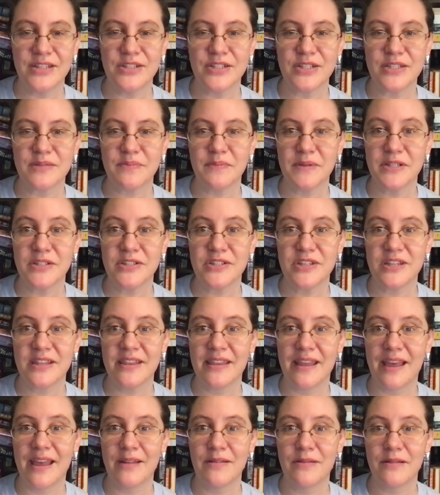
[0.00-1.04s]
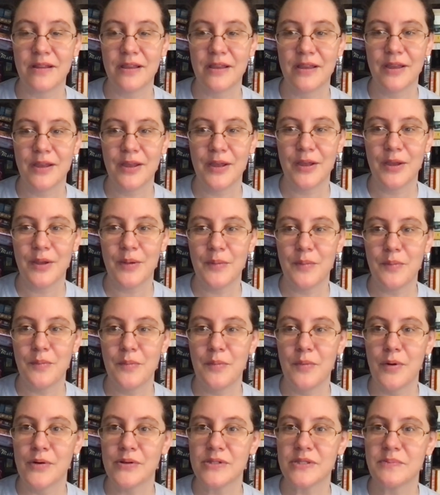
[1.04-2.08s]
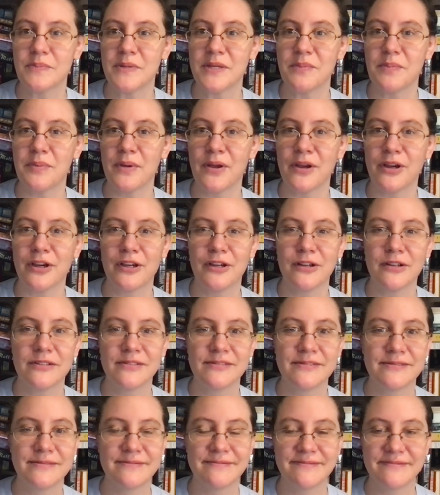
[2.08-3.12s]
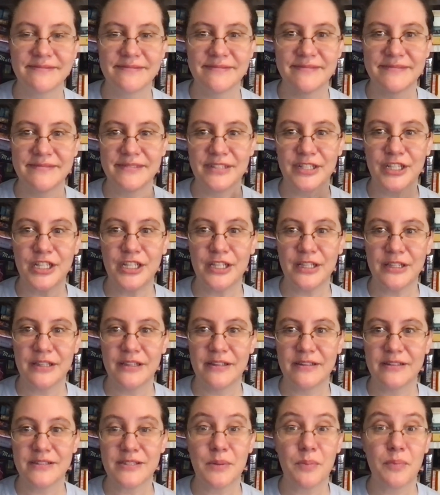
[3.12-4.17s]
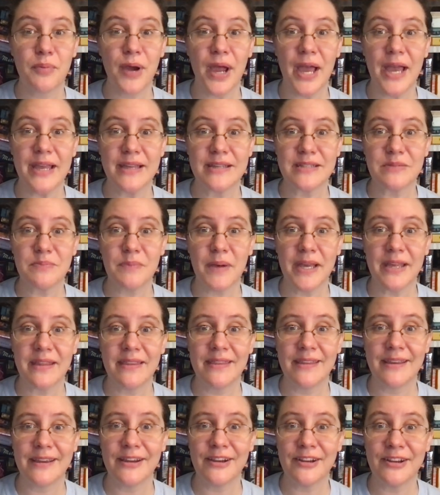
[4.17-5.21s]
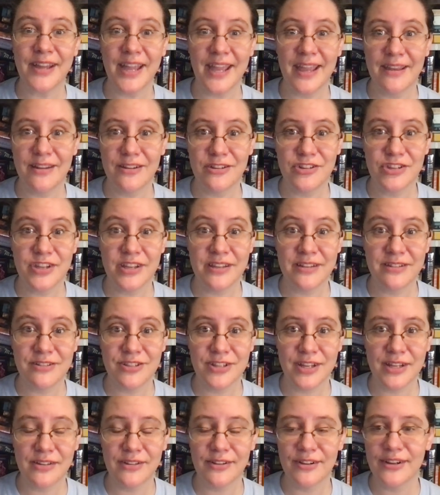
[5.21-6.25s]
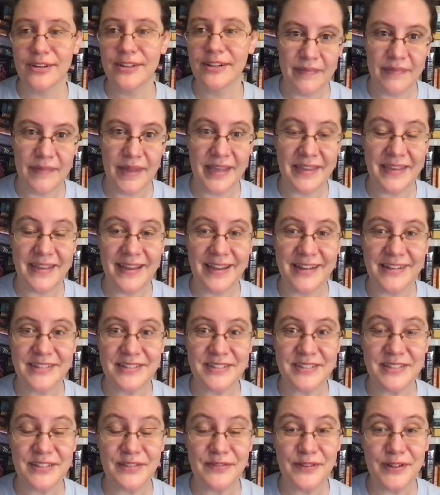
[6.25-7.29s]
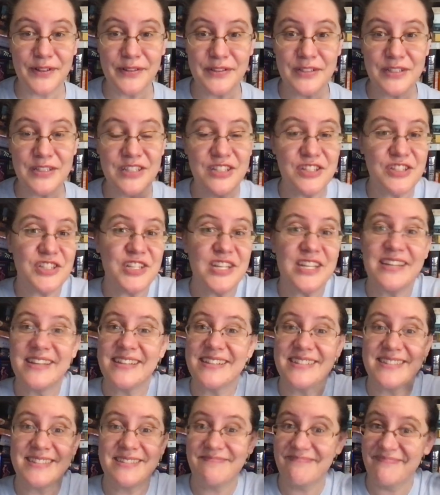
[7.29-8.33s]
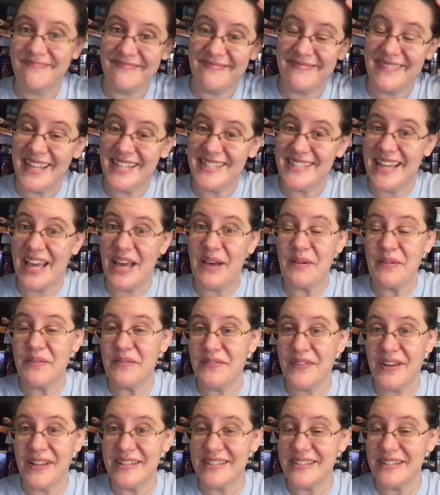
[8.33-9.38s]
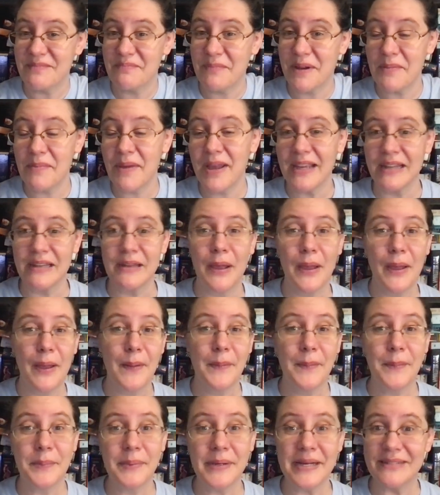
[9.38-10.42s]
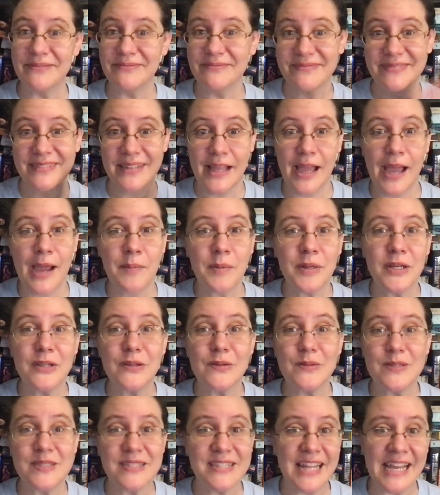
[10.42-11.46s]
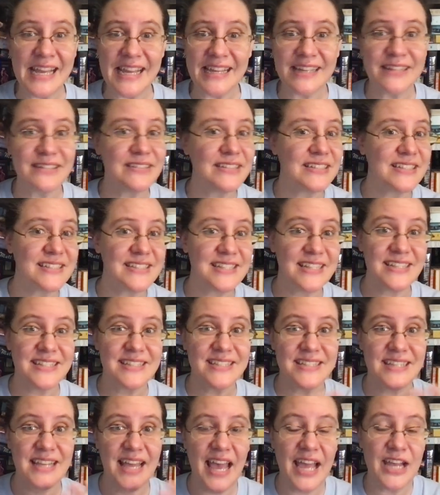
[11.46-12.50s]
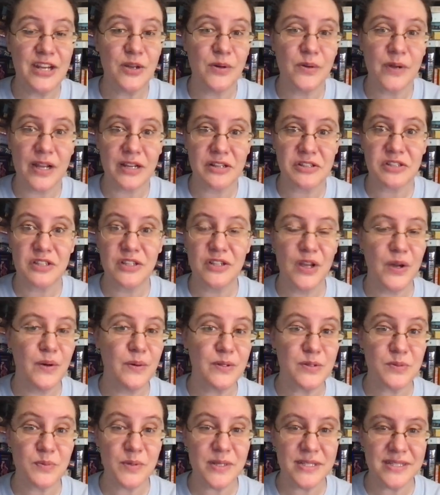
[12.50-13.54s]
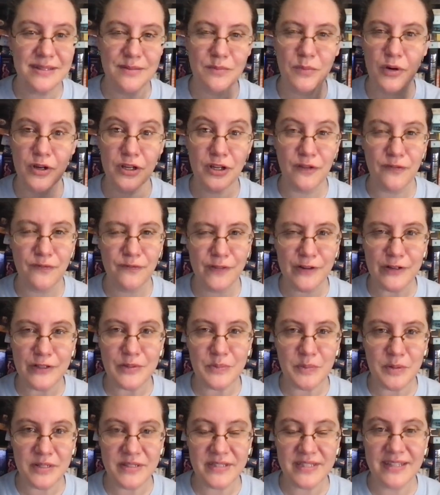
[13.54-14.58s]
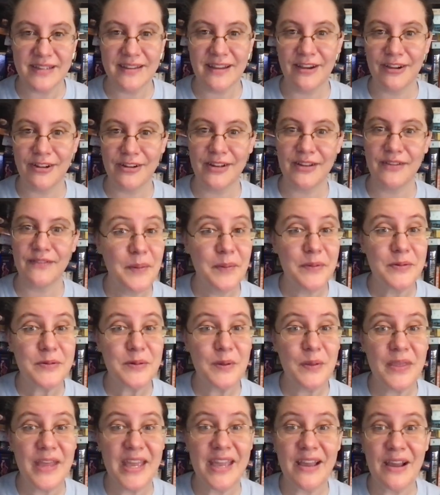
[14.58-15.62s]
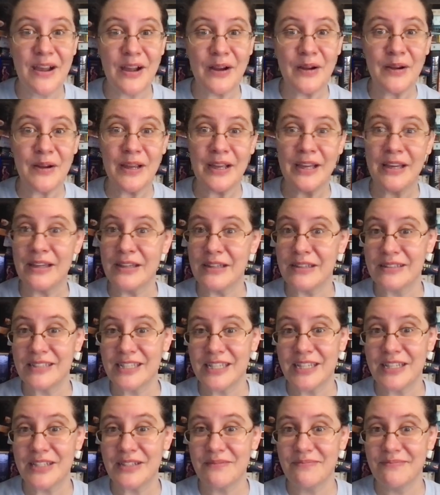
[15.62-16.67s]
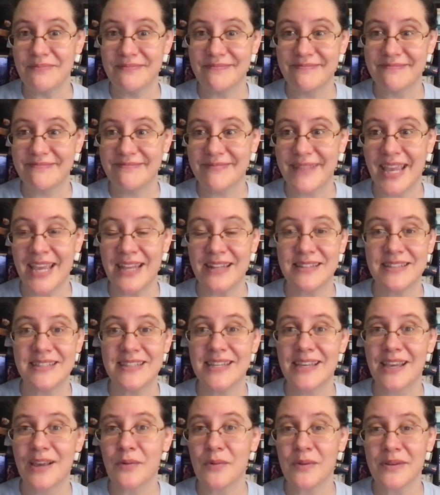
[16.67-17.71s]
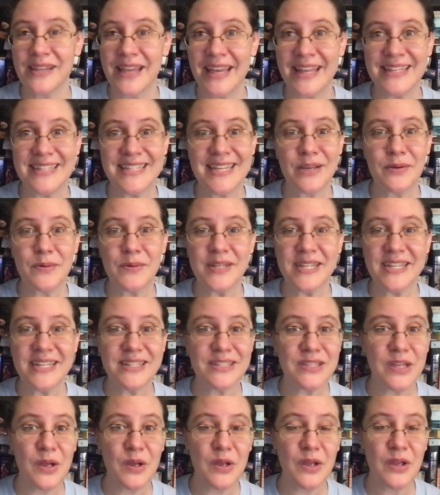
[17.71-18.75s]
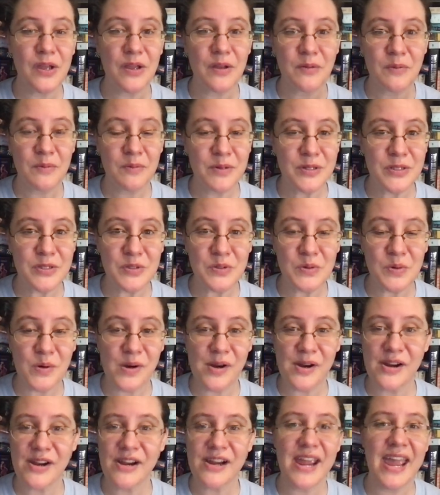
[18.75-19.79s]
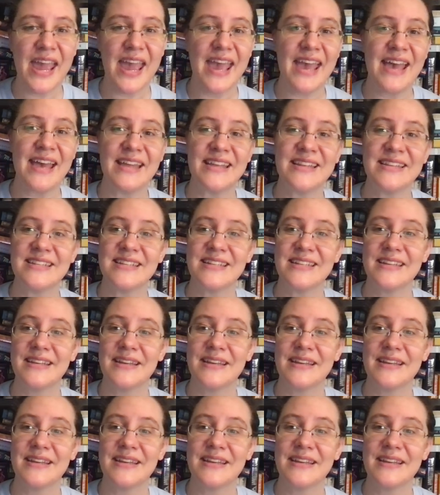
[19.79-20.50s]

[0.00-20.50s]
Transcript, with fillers: just mentioned that most people are surprised by their age and gender. I think I just defaulted to she because that's how it felt in my mind. But I'm going to use they since I don't actually know. It's written more in a first person narrative. So they are a antiqu- antiquities restorer, and